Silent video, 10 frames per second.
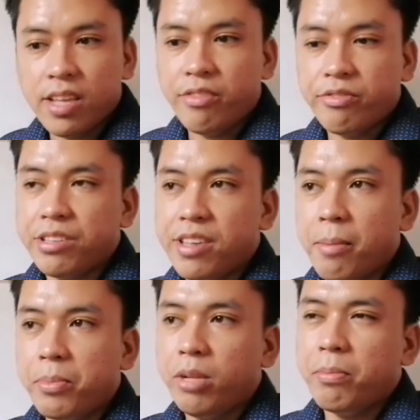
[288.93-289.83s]
Say for
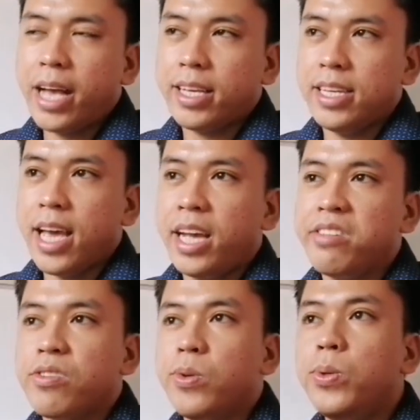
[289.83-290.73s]
example, back in
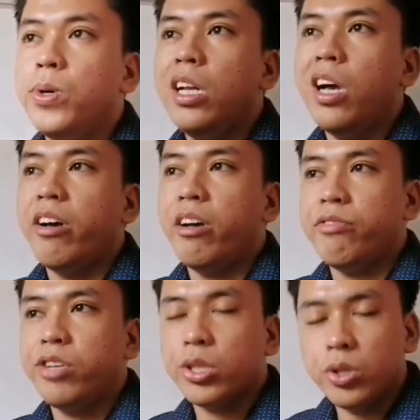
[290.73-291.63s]
high school,
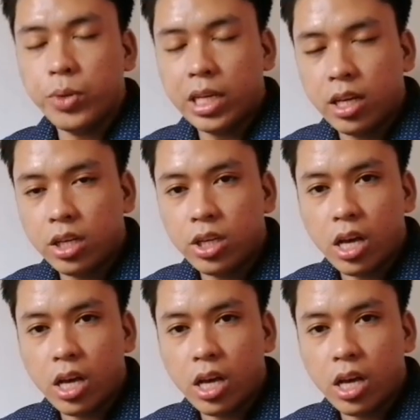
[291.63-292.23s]
if you're going